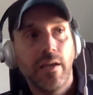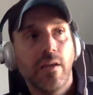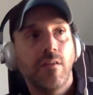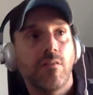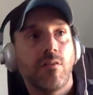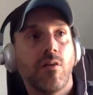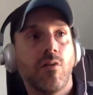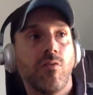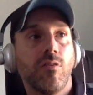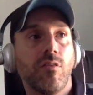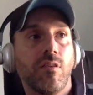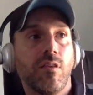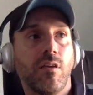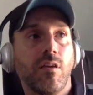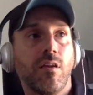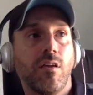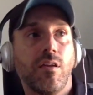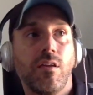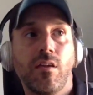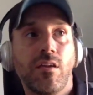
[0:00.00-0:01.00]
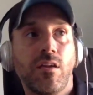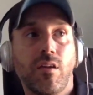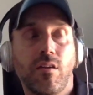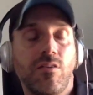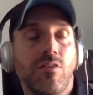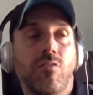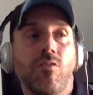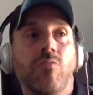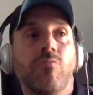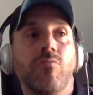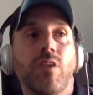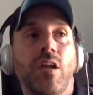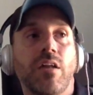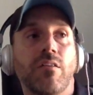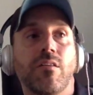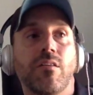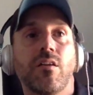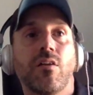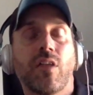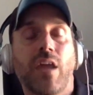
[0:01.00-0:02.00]
So the, you don't
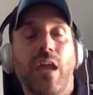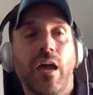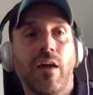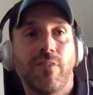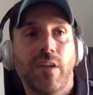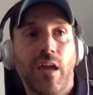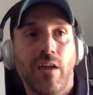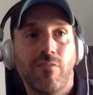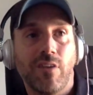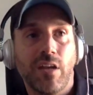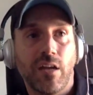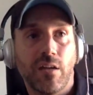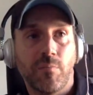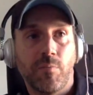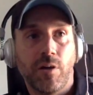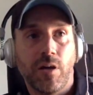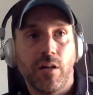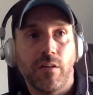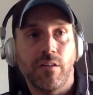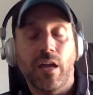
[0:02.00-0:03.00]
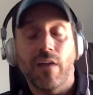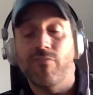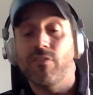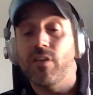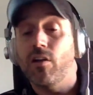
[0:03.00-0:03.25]
necessarily have to have an expert on staff.